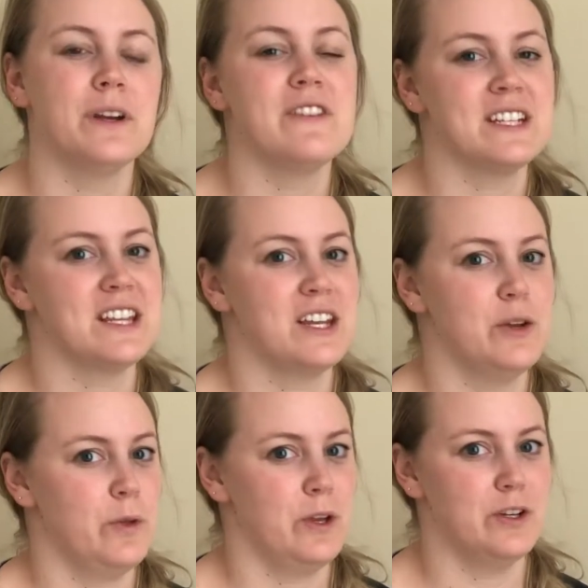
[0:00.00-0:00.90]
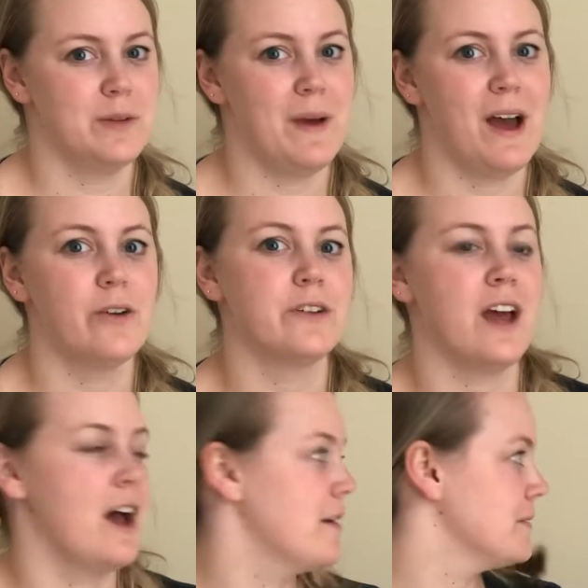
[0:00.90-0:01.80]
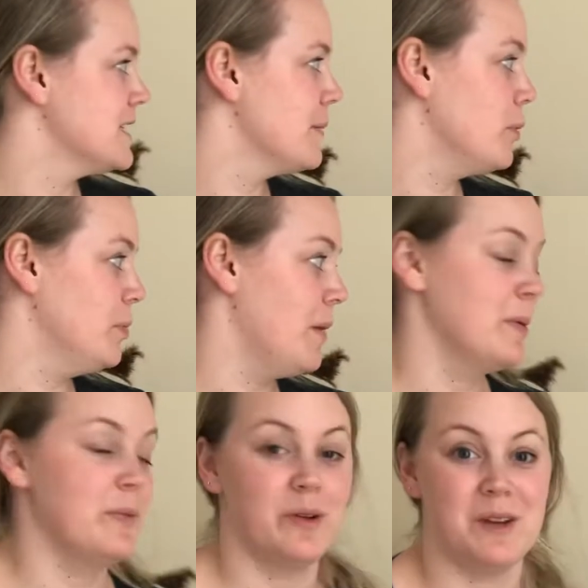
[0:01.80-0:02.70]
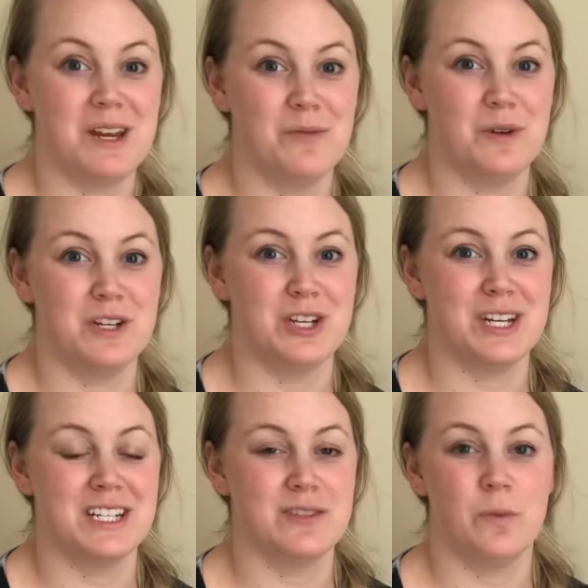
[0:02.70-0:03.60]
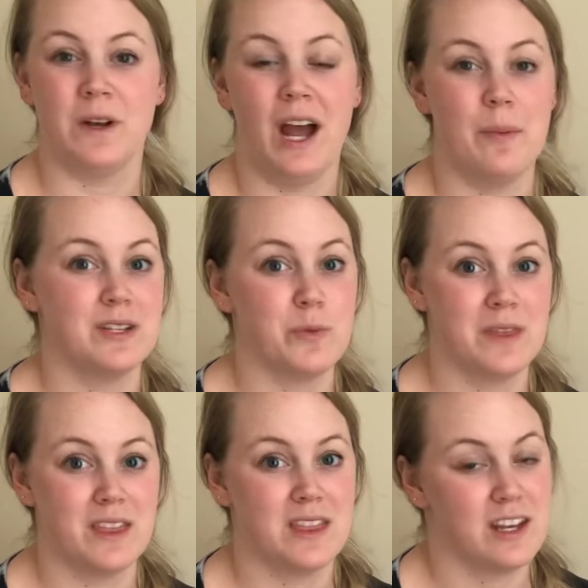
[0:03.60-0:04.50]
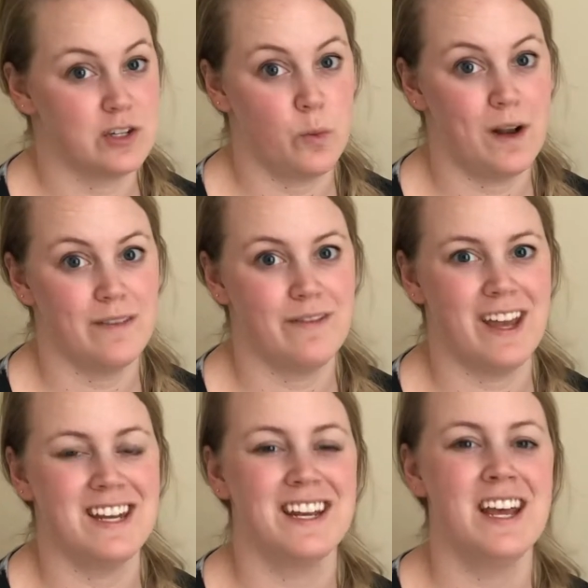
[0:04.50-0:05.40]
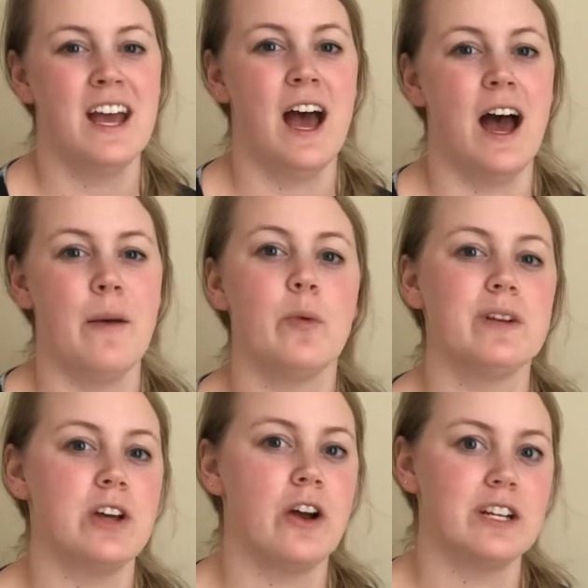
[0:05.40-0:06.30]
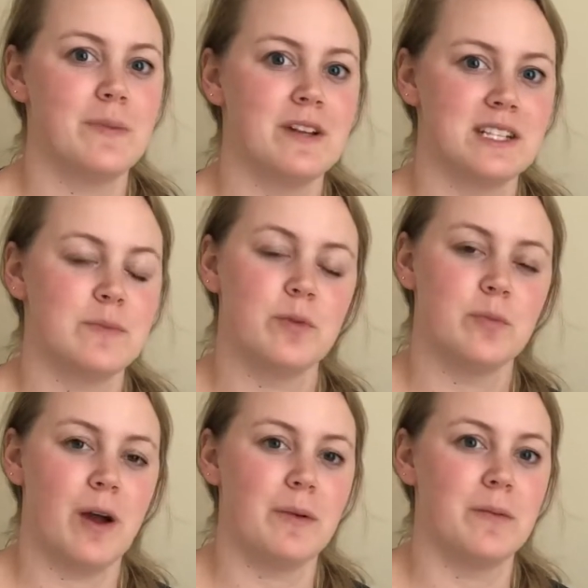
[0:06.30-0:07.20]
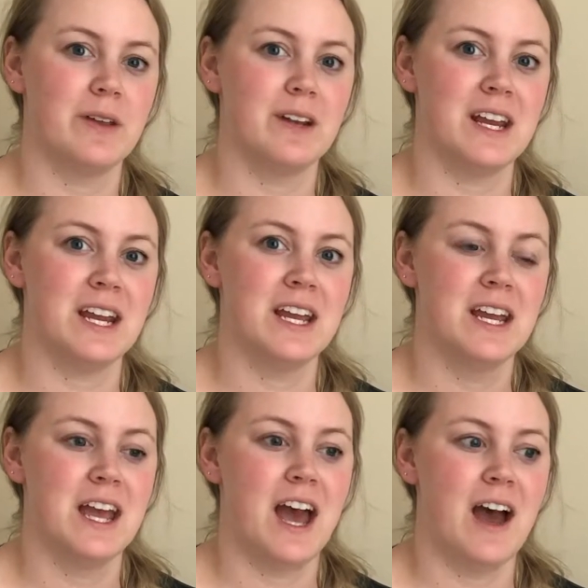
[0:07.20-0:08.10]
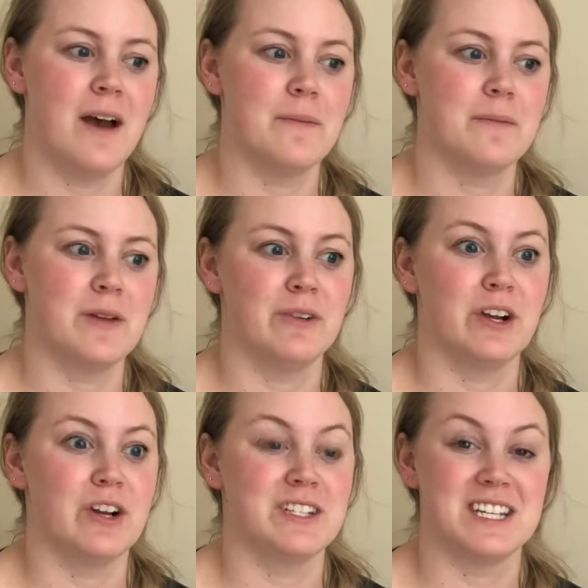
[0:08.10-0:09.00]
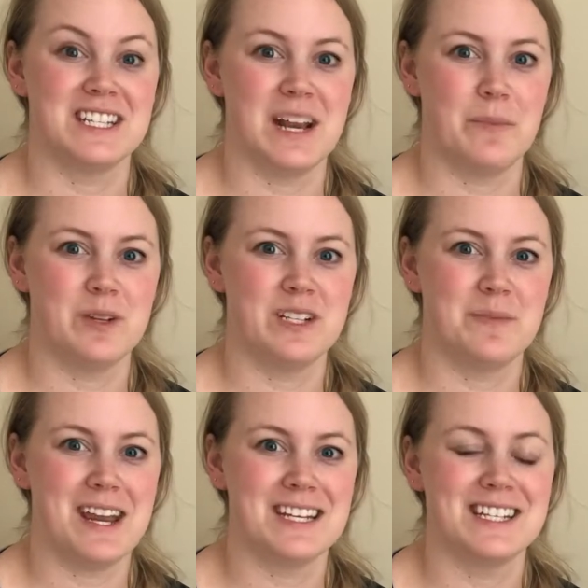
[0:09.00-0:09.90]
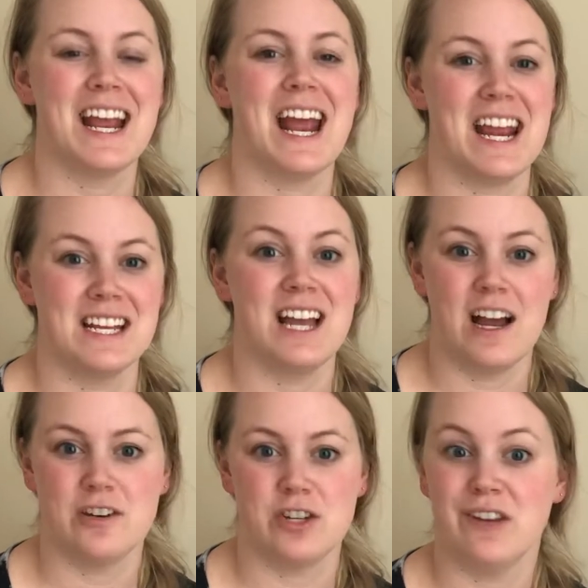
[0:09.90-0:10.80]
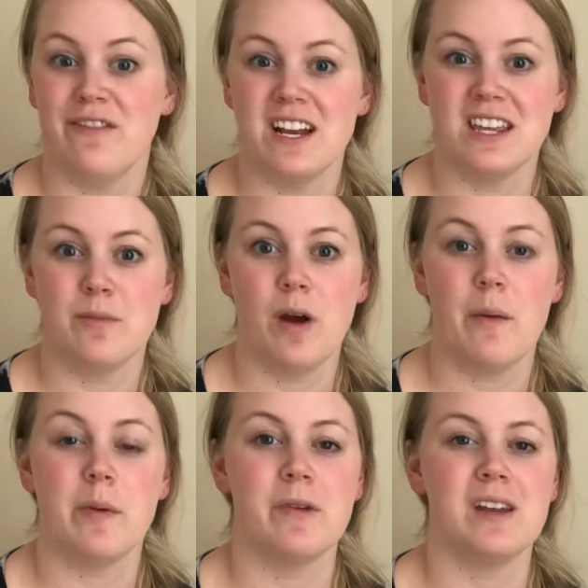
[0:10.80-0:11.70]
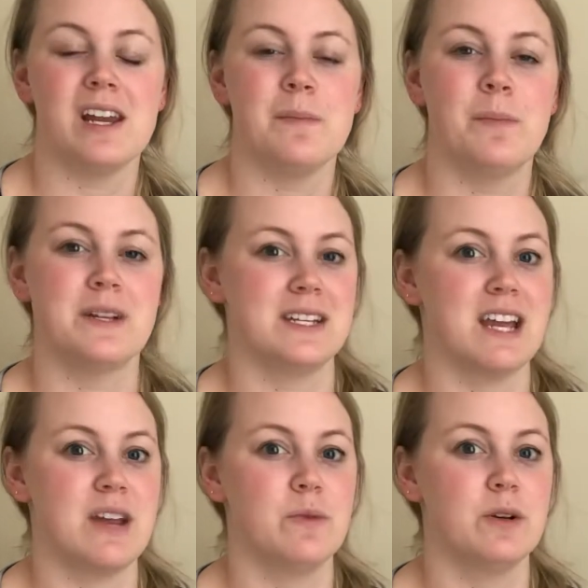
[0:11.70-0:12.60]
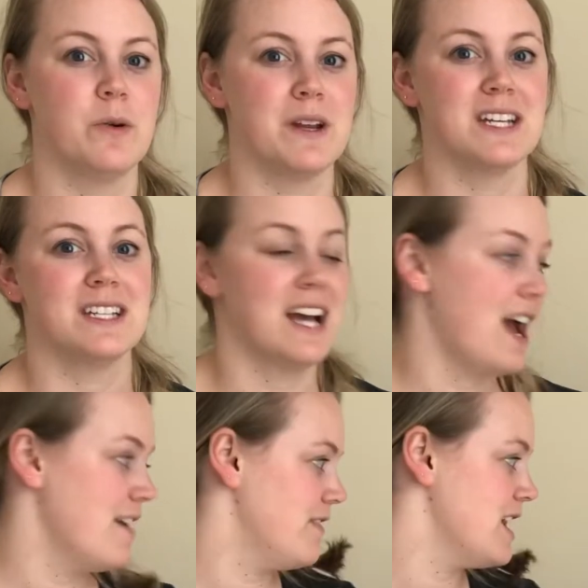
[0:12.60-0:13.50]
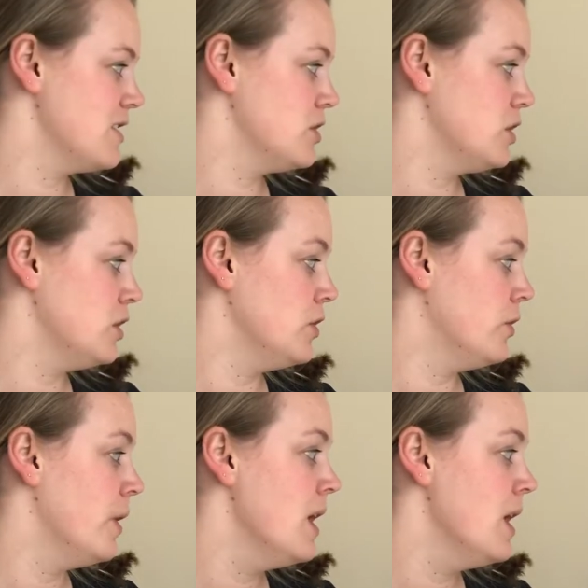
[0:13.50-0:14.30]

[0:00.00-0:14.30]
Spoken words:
previously you learned about simple probability, which is what happens when there's one event. And we talked about simple probability in regards to sample space and actually finding the probability, but today we're going to dive into